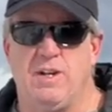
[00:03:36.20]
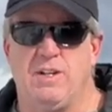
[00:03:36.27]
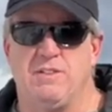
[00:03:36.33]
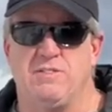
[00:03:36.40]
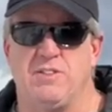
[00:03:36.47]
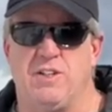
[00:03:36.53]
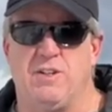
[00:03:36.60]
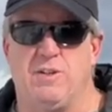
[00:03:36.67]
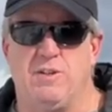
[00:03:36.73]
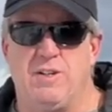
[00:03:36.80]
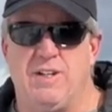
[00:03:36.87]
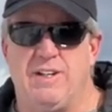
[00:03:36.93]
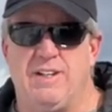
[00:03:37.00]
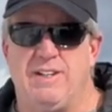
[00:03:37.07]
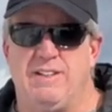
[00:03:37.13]
So
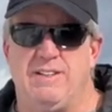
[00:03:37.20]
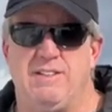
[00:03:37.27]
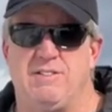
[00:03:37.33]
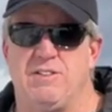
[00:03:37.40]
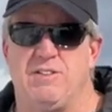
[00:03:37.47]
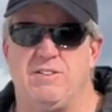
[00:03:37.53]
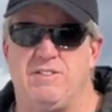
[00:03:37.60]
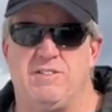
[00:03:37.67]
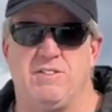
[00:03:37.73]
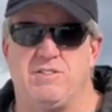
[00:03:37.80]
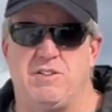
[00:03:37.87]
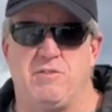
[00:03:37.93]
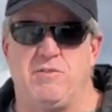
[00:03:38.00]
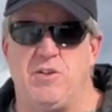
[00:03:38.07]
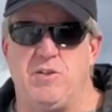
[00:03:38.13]
these are
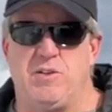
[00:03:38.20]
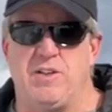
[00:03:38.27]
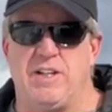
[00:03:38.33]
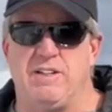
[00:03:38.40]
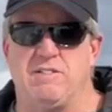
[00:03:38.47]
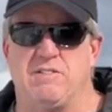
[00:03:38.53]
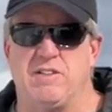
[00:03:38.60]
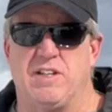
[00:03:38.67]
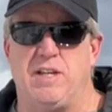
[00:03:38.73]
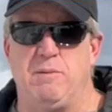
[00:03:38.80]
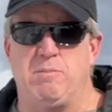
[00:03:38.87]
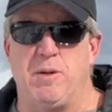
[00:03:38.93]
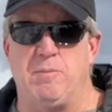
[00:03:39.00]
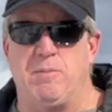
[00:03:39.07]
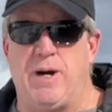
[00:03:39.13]
just a few things to
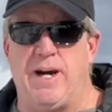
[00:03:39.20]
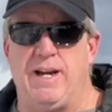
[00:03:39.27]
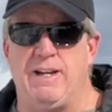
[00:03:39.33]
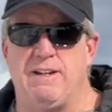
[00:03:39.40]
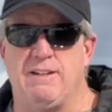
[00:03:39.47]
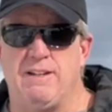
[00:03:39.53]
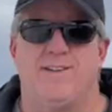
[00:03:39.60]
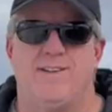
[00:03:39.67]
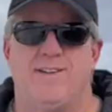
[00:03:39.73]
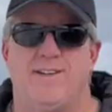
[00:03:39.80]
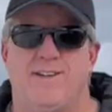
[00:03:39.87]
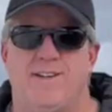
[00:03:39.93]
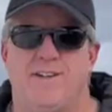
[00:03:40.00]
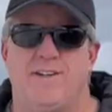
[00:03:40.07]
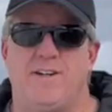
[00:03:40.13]
keep in mind.
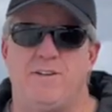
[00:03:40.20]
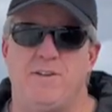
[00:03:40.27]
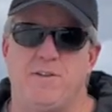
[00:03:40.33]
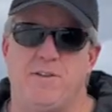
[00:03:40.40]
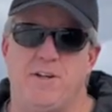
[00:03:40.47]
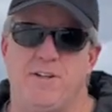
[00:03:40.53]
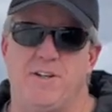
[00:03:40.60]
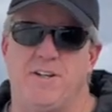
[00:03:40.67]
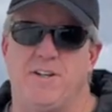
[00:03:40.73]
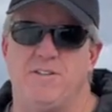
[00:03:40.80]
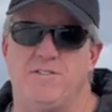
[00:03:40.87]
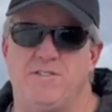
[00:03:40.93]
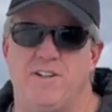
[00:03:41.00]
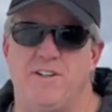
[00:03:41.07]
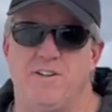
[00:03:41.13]
Another thing to
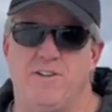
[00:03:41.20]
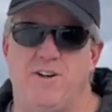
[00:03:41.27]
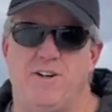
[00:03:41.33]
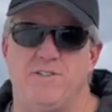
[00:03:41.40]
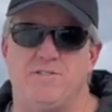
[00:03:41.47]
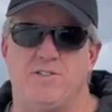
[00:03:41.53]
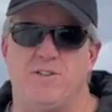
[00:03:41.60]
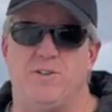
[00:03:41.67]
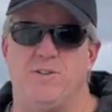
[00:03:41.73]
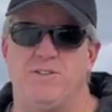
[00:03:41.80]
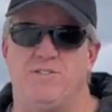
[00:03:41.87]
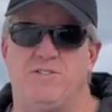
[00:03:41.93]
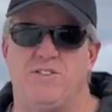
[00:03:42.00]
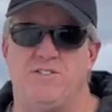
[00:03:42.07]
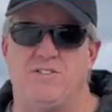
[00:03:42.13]
consider also
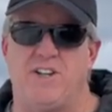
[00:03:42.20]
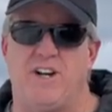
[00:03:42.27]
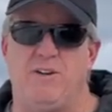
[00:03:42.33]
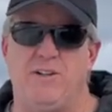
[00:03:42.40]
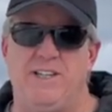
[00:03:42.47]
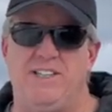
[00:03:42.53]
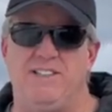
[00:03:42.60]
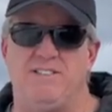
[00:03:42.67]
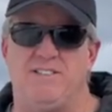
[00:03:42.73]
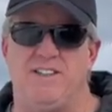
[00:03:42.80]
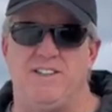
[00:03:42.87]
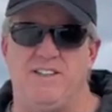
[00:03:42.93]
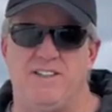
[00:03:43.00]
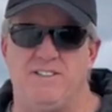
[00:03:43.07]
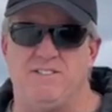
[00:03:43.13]
is just how easy
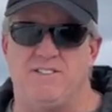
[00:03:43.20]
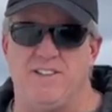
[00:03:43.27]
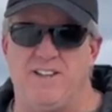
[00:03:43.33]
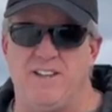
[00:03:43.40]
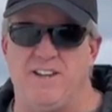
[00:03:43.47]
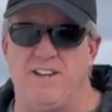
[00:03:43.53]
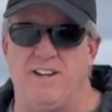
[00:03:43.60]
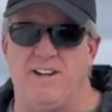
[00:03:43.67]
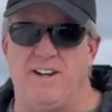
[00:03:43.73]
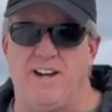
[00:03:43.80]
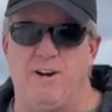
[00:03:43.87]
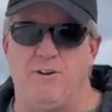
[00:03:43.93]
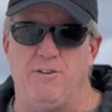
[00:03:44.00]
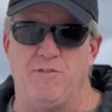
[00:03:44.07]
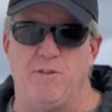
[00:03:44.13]
it is to get in and
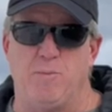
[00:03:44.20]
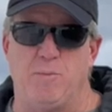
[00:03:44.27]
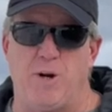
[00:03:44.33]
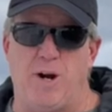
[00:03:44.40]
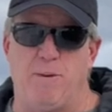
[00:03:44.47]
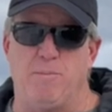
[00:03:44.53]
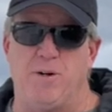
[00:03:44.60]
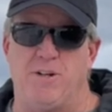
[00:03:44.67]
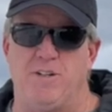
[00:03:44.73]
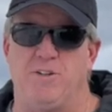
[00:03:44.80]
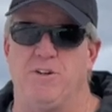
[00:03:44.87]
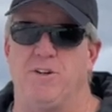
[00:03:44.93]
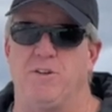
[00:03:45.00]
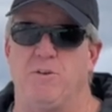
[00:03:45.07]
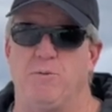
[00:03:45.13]
out of the property
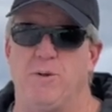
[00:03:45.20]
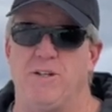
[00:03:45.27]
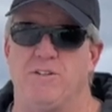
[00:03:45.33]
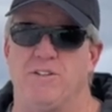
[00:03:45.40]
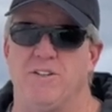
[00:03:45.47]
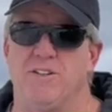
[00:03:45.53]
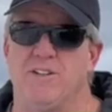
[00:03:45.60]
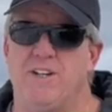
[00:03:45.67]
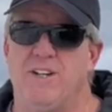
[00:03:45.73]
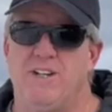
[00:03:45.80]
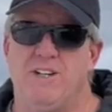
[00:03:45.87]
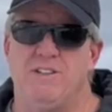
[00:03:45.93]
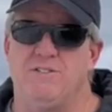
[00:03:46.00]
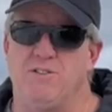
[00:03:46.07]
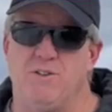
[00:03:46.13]
during the winter.
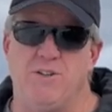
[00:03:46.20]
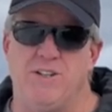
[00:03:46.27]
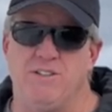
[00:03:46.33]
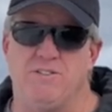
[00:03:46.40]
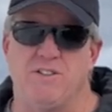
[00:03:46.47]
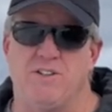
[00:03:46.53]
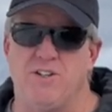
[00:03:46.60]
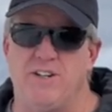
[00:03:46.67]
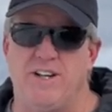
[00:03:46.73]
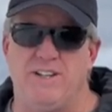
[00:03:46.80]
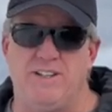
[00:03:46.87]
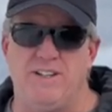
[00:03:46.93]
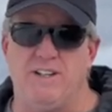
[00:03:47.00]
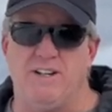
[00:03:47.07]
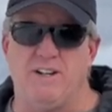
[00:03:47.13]
So it is a good
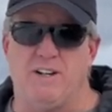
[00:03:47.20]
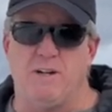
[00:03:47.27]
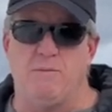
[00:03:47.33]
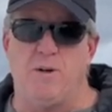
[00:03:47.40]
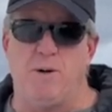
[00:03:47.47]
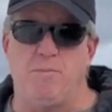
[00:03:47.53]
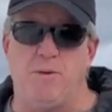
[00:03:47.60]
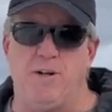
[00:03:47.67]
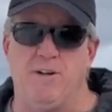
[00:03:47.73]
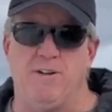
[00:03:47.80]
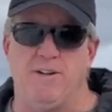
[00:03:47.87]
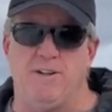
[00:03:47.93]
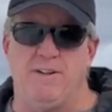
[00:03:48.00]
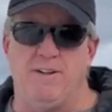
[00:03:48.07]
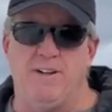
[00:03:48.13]
idea to come up here
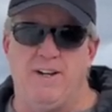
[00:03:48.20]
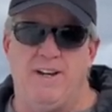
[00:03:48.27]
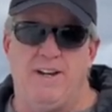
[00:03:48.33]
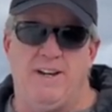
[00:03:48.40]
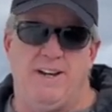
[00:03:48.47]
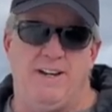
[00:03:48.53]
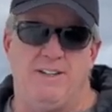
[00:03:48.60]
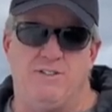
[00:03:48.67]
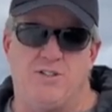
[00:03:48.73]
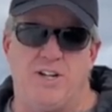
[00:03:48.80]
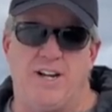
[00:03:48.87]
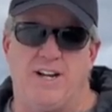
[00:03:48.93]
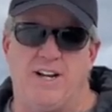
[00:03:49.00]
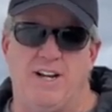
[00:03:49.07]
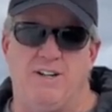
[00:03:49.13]
and and
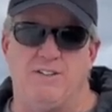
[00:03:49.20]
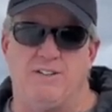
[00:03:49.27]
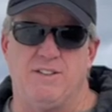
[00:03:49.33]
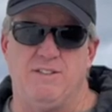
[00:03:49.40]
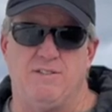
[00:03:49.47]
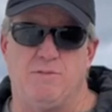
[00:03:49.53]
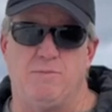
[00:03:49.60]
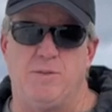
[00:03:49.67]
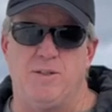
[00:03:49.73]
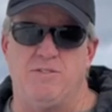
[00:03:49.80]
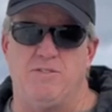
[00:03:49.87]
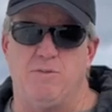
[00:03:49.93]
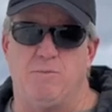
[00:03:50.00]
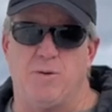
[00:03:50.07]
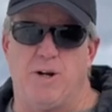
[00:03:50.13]
check out these
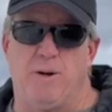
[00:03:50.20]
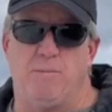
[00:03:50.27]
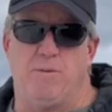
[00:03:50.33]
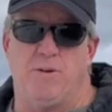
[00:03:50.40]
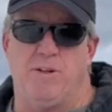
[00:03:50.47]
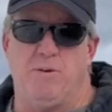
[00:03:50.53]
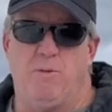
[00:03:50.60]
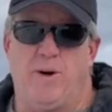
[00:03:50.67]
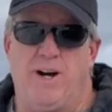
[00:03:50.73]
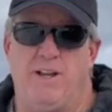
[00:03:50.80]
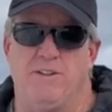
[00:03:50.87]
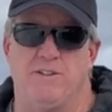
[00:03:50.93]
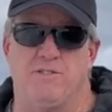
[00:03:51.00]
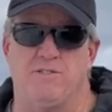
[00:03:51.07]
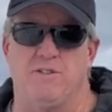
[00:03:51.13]
pieces of property while
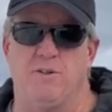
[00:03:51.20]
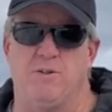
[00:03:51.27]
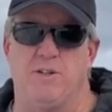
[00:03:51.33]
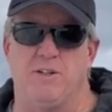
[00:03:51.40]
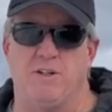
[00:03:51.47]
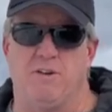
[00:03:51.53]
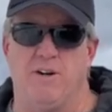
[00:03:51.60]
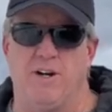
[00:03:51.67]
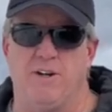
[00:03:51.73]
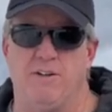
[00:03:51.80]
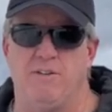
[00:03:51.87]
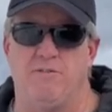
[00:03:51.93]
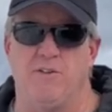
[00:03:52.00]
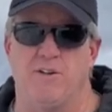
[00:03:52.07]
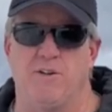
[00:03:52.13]
there's snow on the ground.
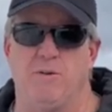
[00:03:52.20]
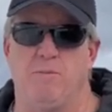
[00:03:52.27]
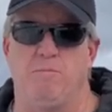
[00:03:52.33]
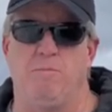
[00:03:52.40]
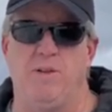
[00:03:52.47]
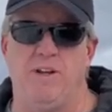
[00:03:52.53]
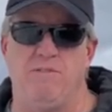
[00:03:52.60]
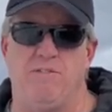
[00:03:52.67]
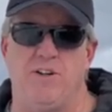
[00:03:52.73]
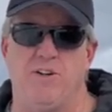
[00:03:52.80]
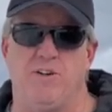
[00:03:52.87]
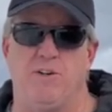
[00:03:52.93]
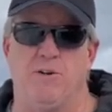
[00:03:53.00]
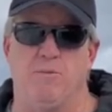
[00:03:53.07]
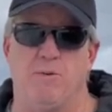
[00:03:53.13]
If you're going to live here
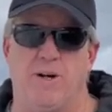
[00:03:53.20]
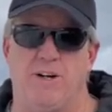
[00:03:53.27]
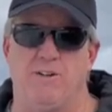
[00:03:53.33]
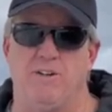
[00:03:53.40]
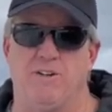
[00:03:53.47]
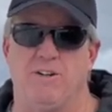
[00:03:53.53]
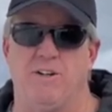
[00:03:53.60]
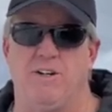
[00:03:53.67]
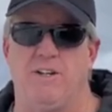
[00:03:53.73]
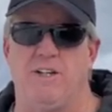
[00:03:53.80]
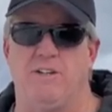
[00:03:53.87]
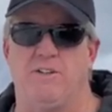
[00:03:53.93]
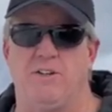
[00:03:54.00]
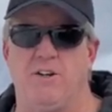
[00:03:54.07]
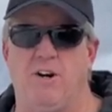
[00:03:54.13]
year round, you're going to
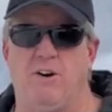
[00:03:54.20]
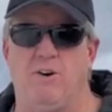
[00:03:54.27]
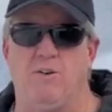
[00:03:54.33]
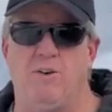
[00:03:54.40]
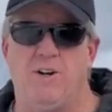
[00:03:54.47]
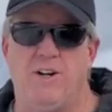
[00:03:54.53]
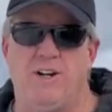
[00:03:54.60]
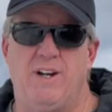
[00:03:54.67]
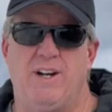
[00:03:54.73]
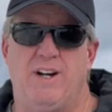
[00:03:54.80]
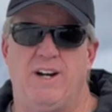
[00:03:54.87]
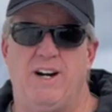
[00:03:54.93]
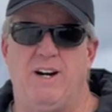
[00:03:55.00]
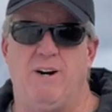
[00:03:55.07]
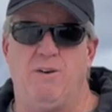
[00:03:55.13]
need to know
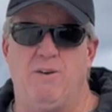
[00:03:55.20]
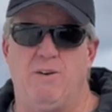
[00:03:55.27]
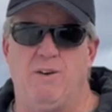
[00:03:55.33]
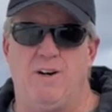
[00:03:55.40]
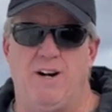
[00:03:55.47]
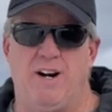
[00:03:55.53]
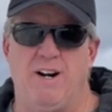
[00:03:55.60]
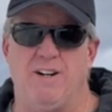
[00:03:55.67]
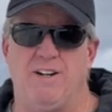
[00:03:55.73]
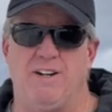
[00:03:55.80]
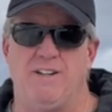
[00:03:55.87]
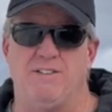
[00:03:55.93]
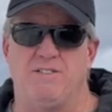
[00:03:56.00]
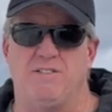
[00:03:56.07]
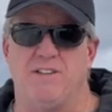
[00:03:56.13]
how hard it
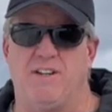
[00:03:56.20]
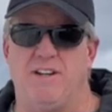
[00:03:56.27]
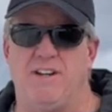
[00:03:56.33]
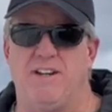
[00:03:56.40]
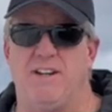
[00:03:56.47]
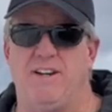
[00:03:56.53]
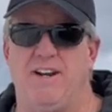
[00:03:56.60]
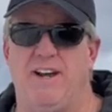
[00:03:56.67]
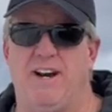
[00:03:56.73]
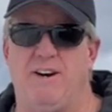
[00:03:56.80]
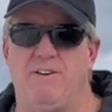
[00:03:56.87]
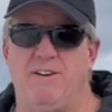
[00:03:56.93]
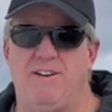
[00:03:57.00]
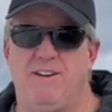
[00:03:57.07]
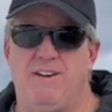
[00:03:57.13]
is to get in and out.